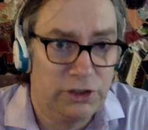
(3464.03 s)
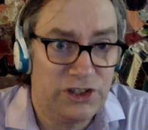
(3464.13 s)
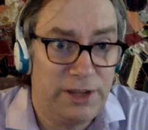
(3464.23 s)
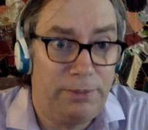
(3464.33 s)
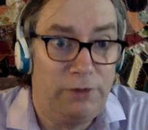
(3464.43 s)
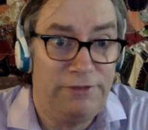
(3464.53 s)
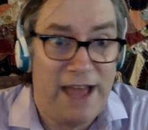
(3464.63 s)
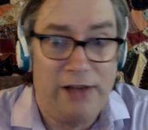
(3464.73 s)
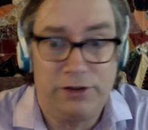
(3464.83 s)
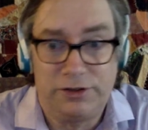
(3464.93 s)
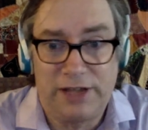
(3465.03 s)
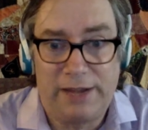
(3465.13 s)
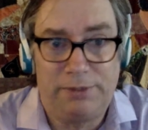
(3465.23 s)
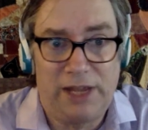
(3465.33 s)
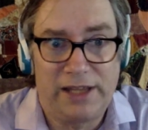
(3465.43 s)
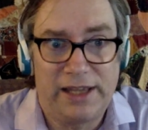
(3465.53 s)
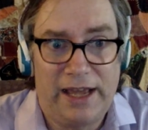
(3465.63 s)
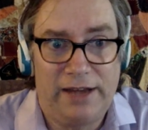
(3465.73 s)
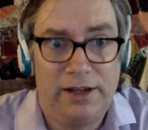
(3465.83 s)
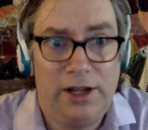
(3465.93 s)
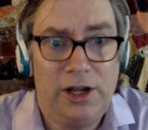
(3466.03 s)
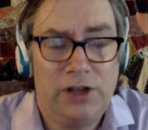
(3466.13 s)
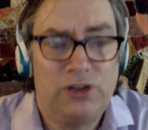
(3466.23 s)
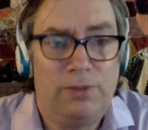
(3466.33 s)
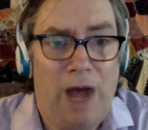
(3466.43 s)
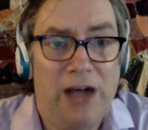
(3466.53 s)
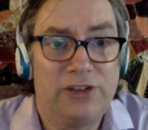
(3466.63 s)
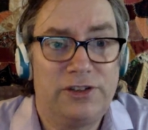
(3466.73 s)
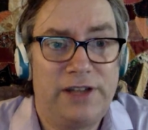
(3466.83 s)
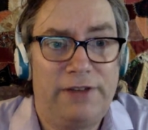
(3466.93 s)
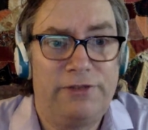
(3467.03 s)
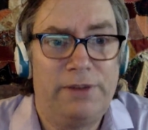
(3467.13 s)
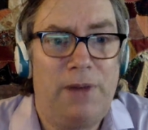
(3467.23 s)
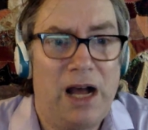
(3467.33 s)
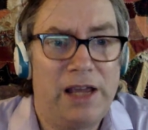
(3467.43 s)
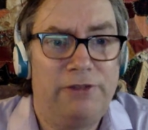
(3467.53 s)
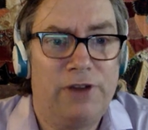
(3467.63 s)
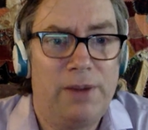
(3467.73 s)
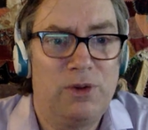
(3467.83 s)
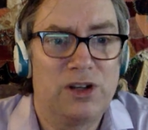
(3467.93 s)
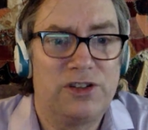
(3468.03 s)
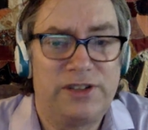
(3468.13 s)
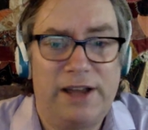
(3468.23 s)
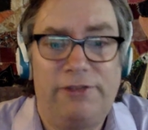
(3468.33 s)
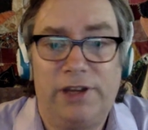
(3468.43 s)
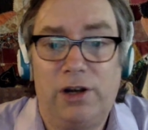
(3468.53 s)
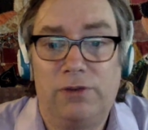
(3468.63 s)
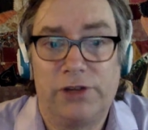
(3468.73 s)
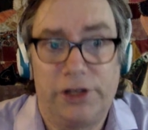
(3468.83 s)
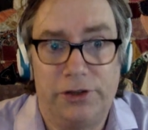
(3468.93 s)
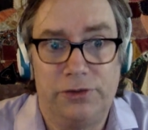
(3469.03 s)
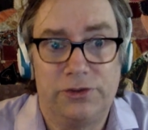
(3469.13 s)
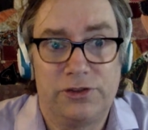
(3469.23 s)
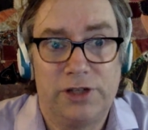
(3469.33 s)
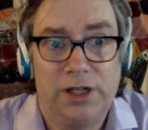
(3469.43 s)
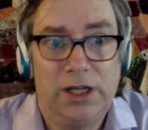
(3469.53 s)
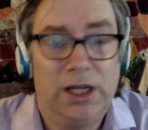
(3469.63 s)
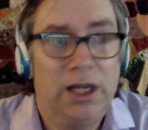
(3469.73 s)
for a simple value type like that. So mocks are and mocking frameworks are definitely overused.